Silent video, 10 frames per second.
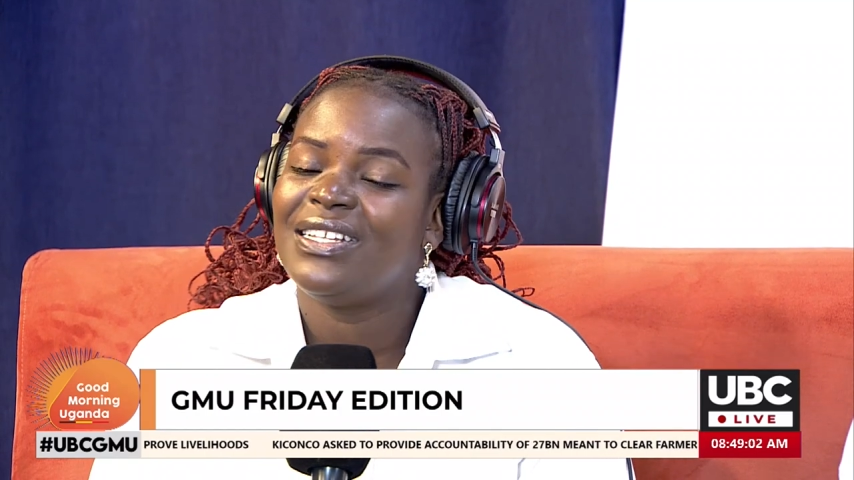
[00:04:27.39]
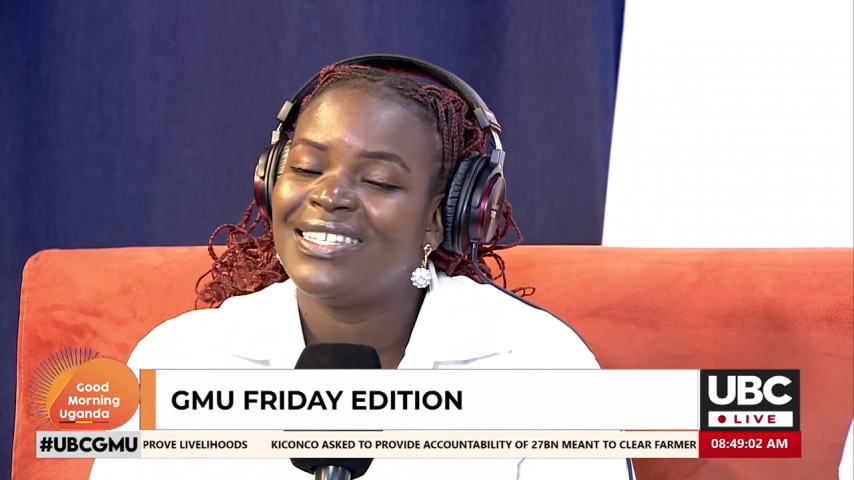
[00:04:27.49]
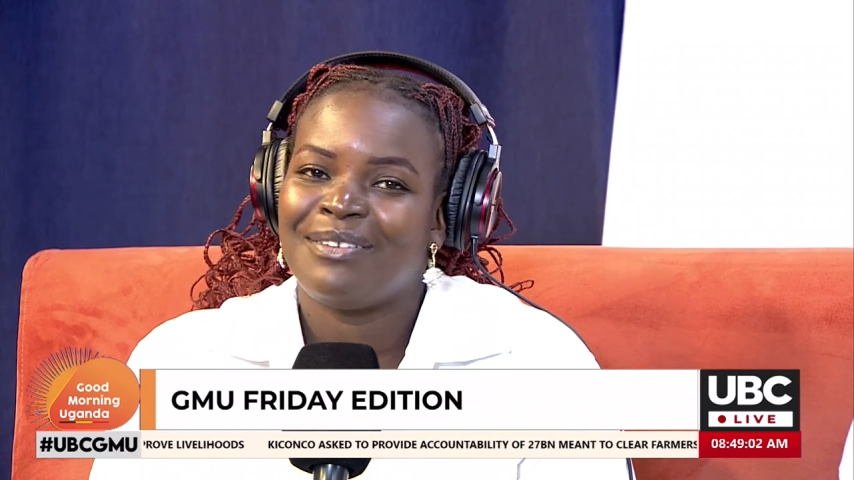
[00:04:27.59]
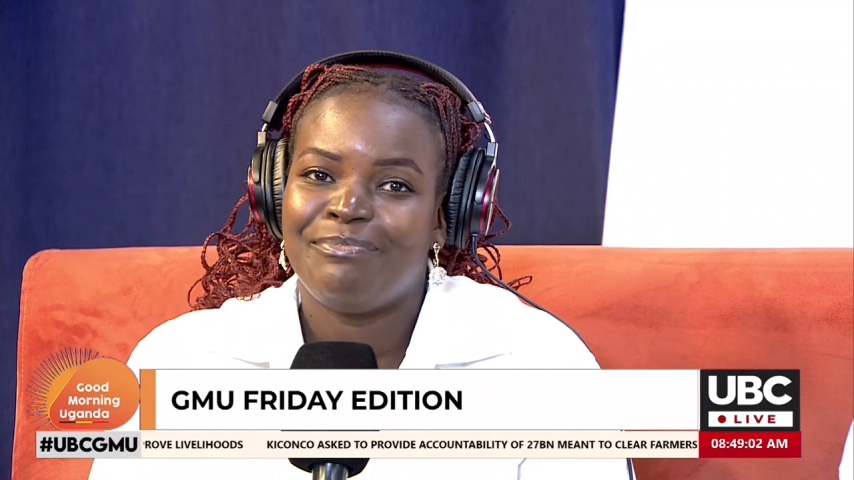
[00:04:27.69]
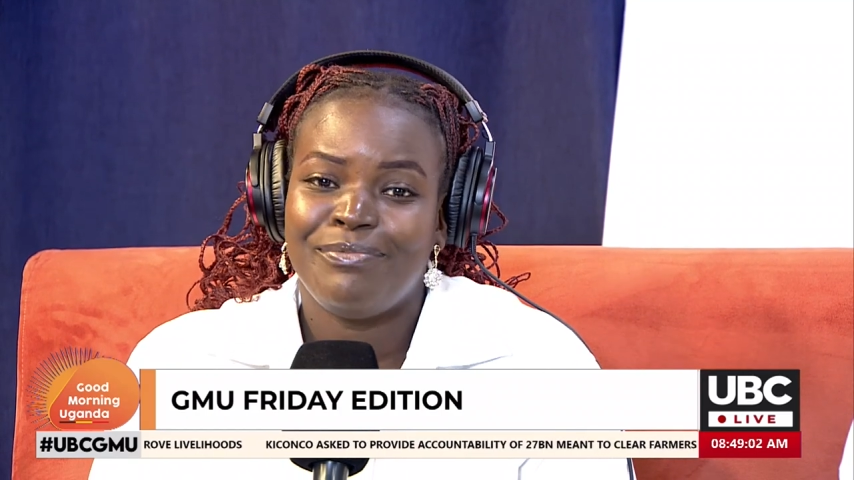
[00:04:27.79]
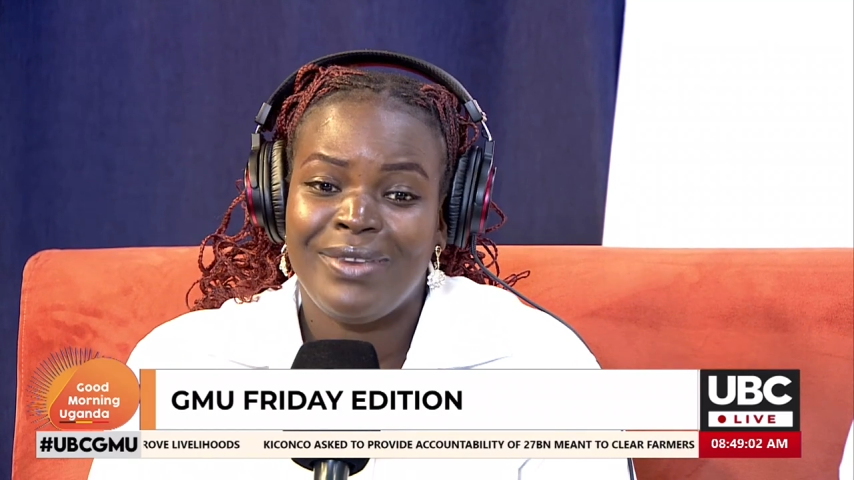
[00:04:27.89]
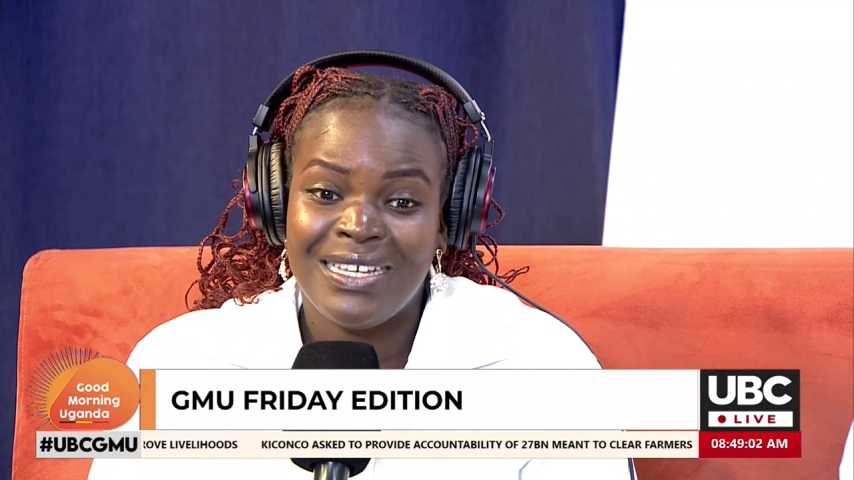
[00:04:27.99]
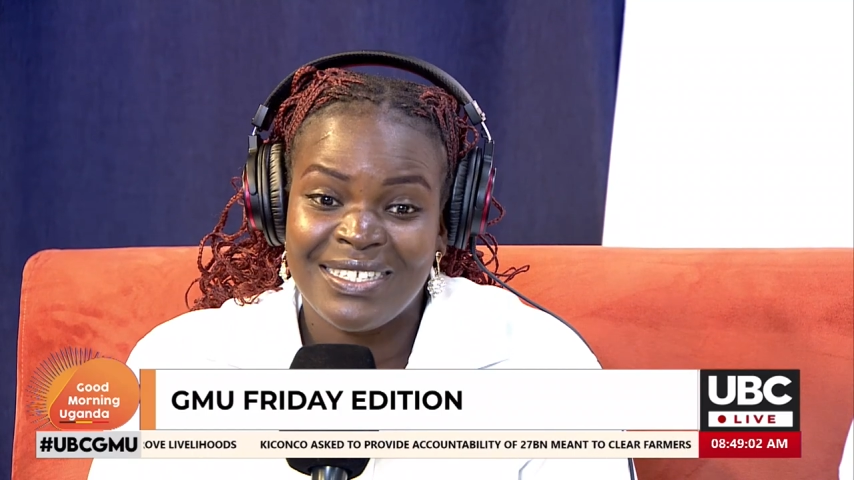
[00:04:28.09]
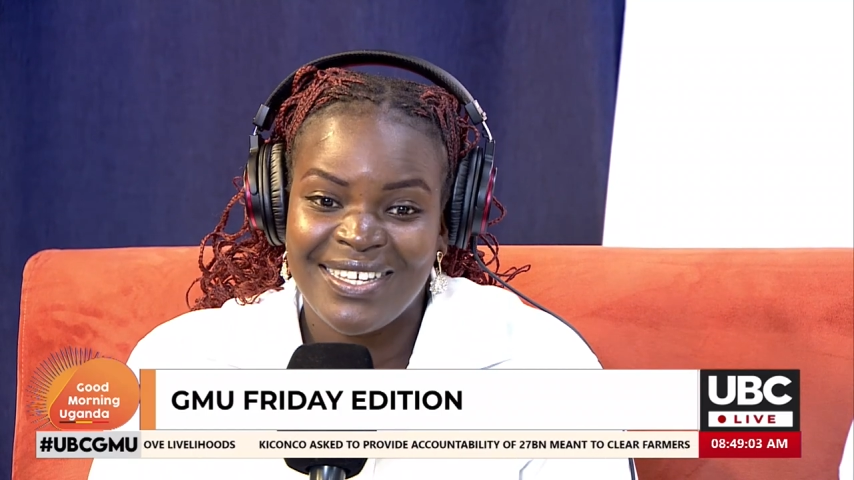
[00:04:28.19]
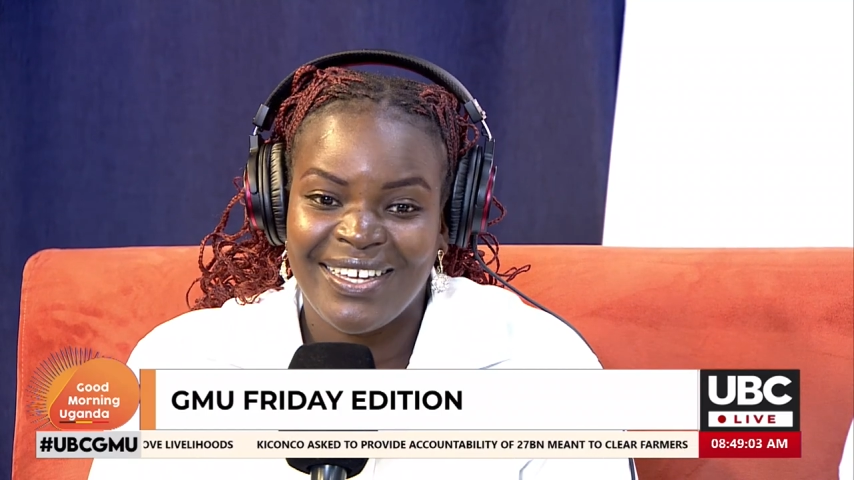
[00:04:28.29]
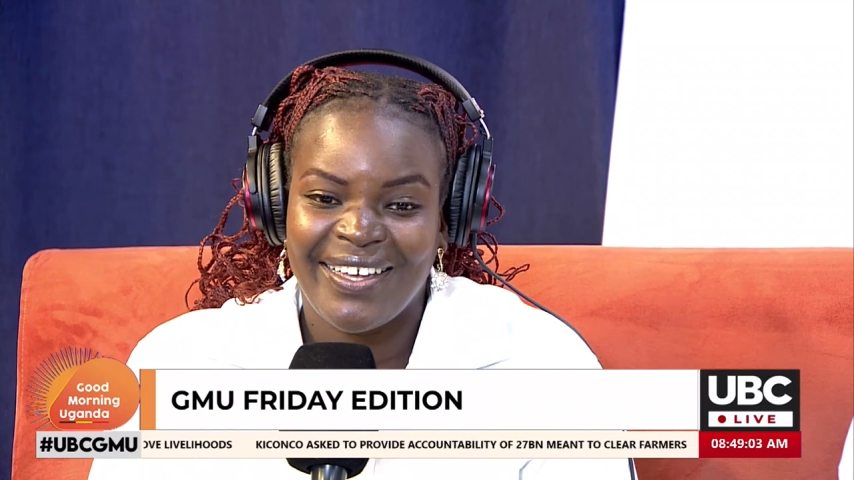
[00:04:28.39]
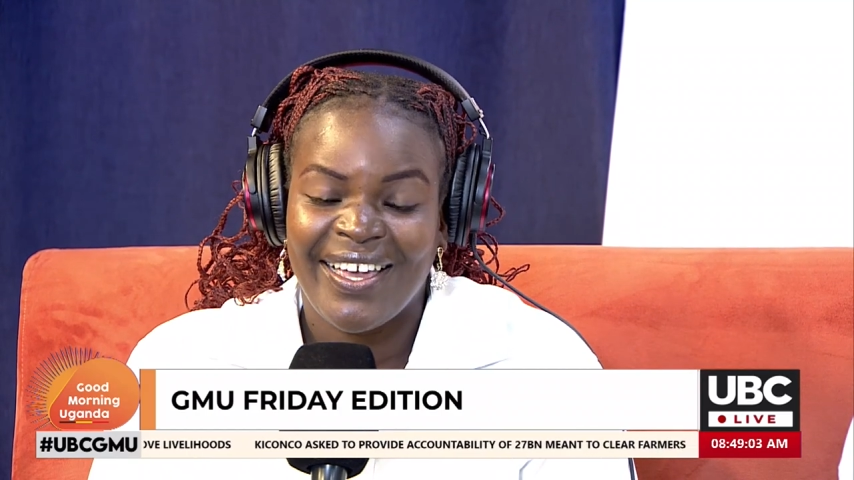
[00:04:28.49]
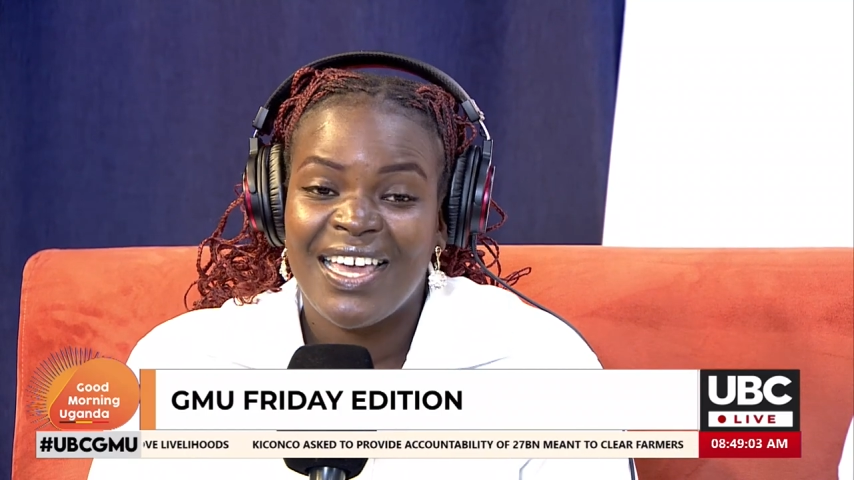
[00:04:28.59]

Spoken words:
It's a blessing.